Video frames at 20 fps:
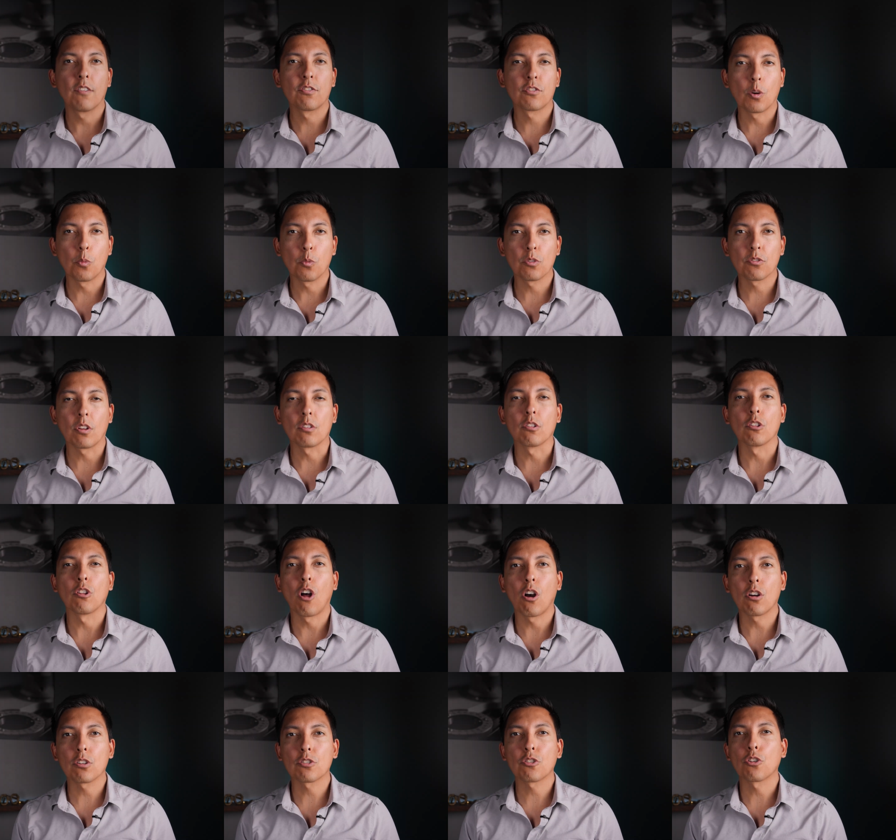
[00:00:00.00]
if someone's on
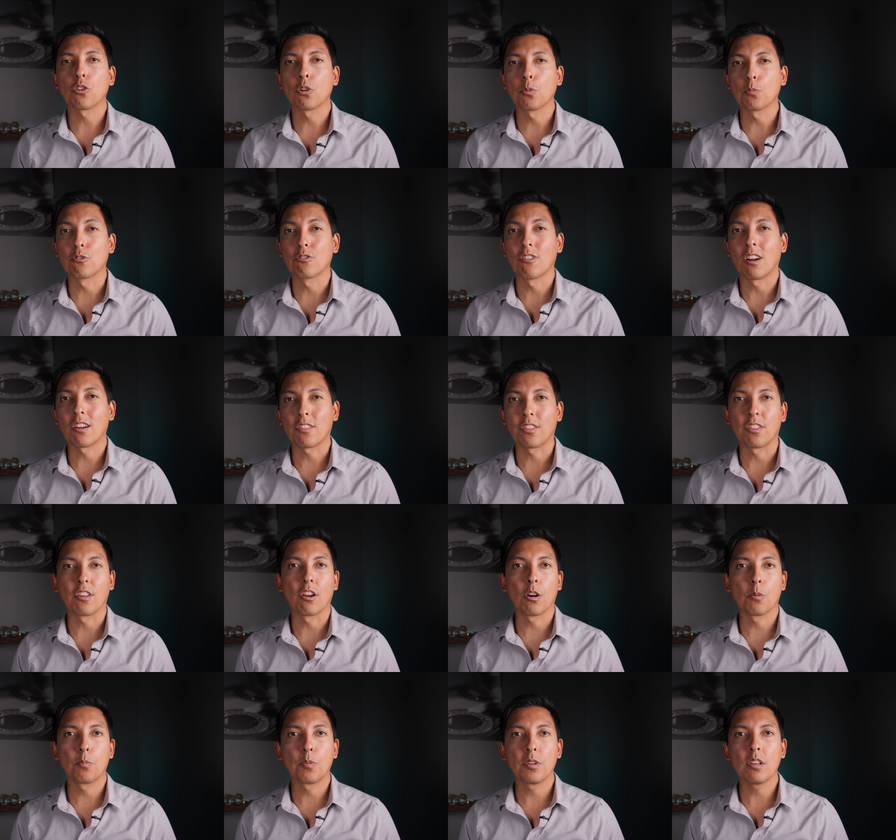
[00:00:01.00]
long-term drug
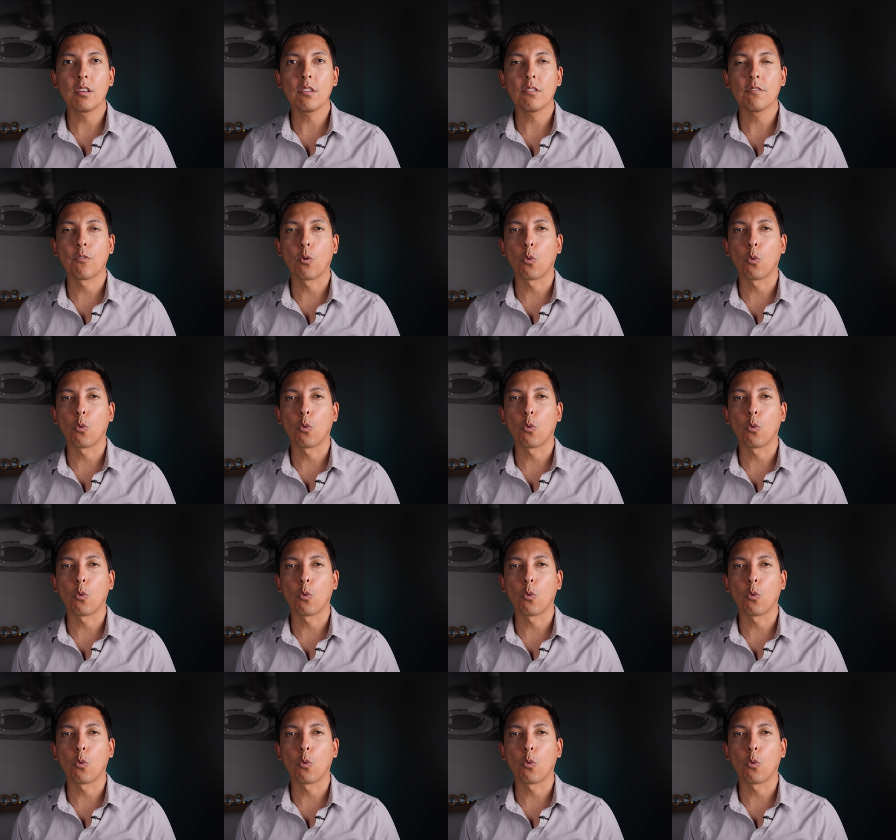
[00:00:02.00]
therapy